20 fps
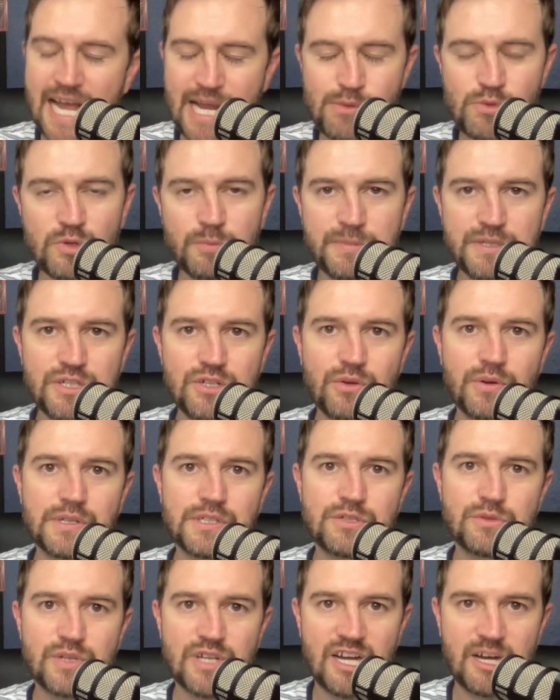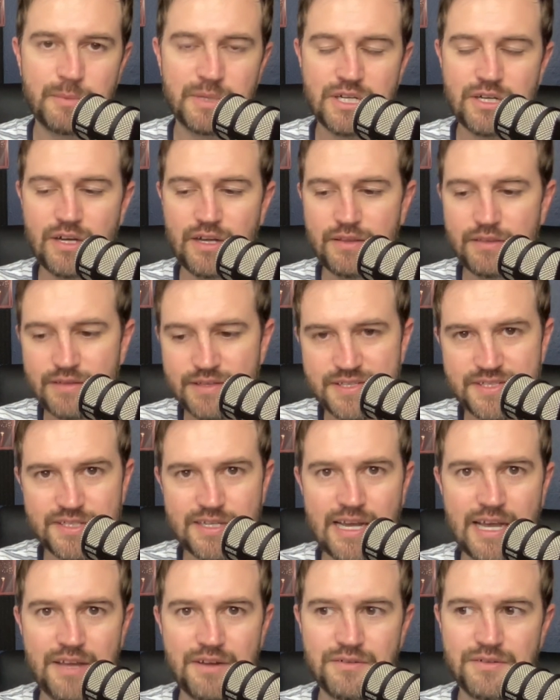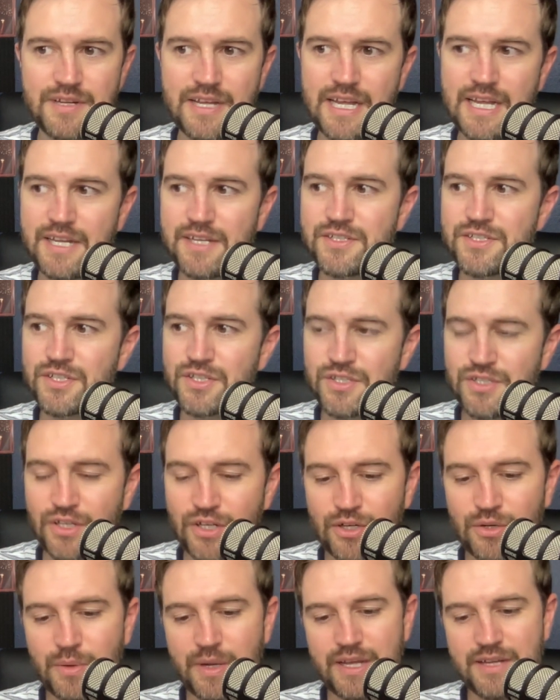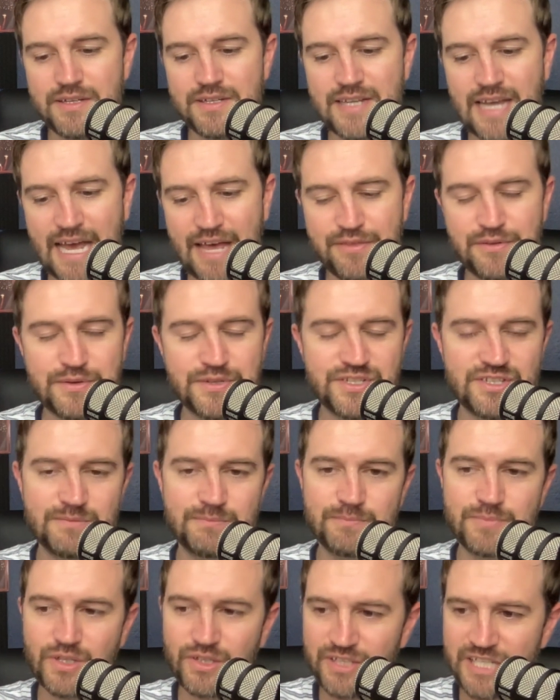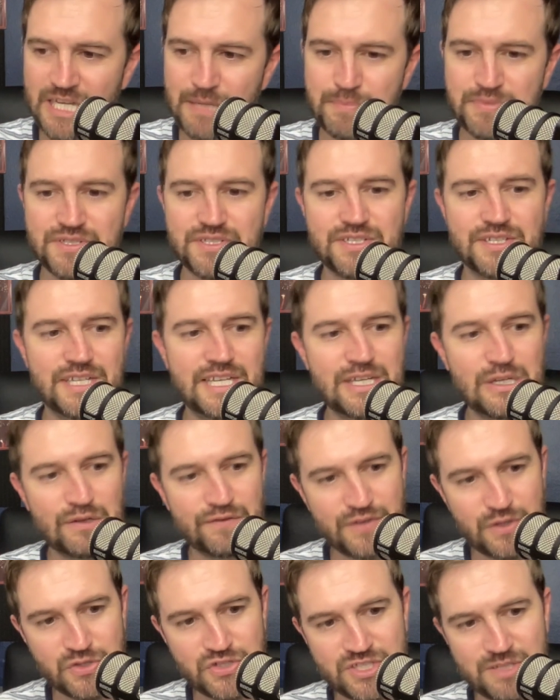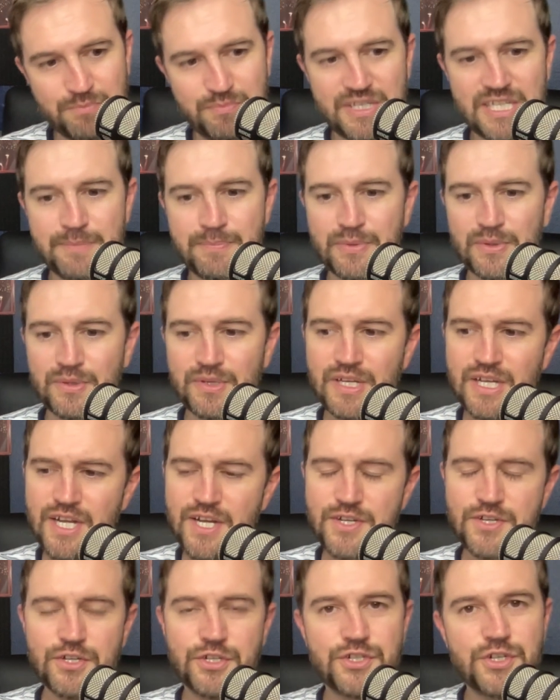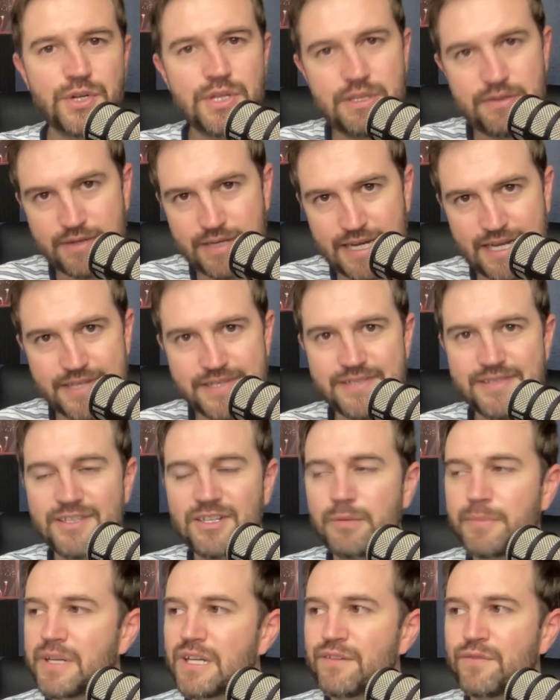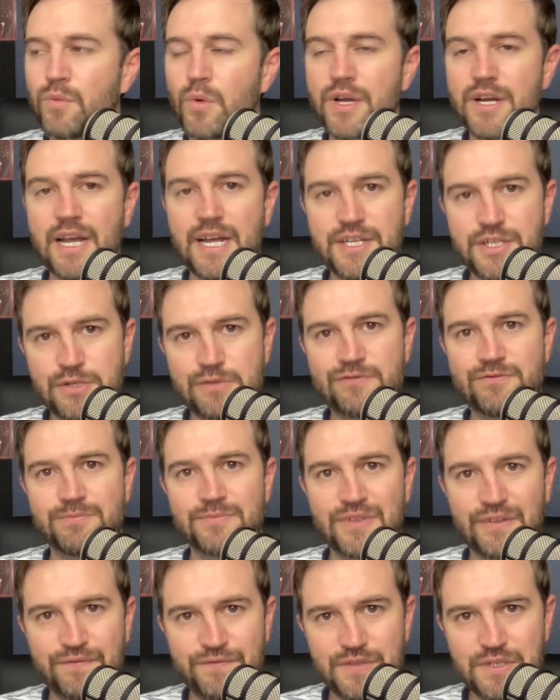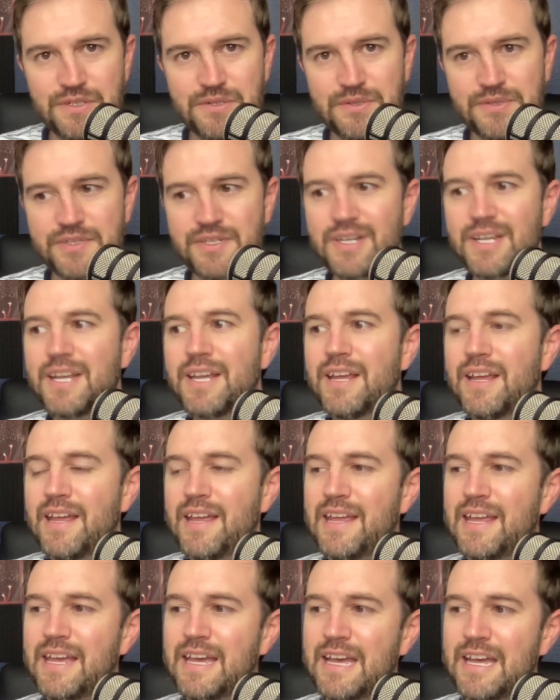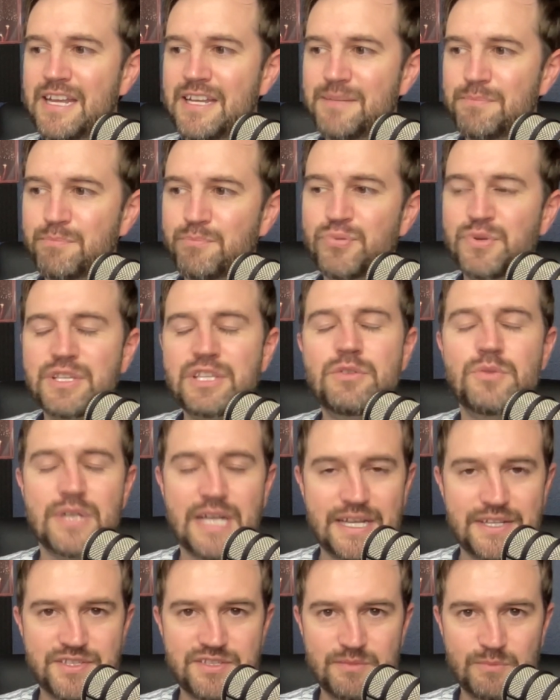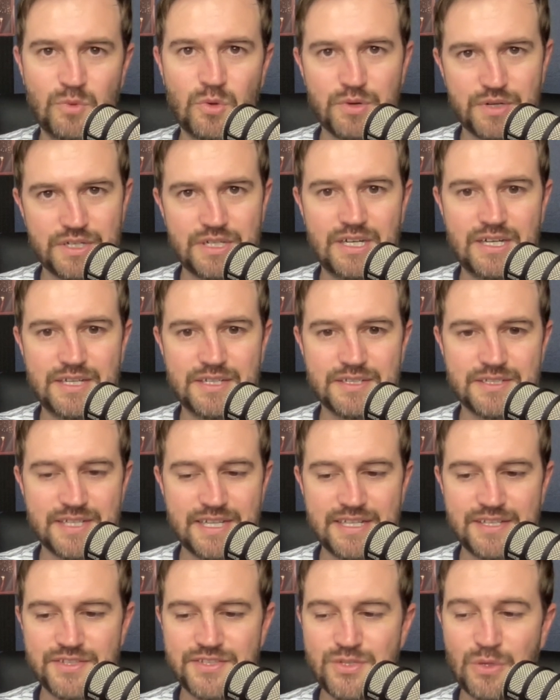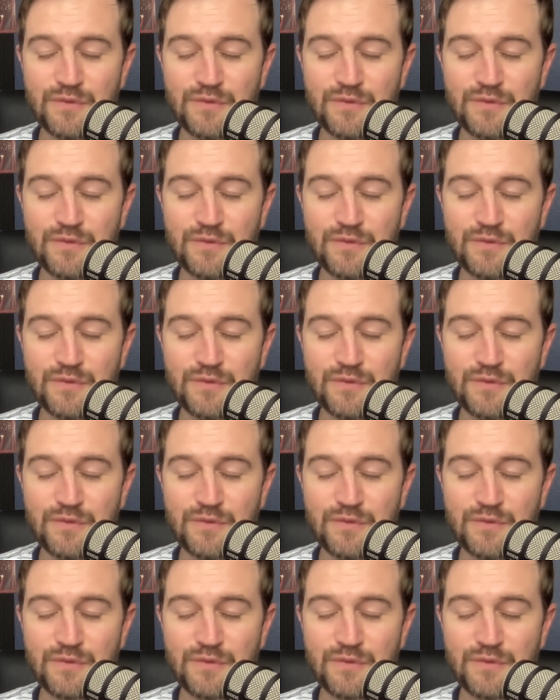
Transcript: I will be going to Comic-Con this Saturday to go and gather some clips, to interview some people, to show you guys a little bit of what I do from the field and bring you guys some more content.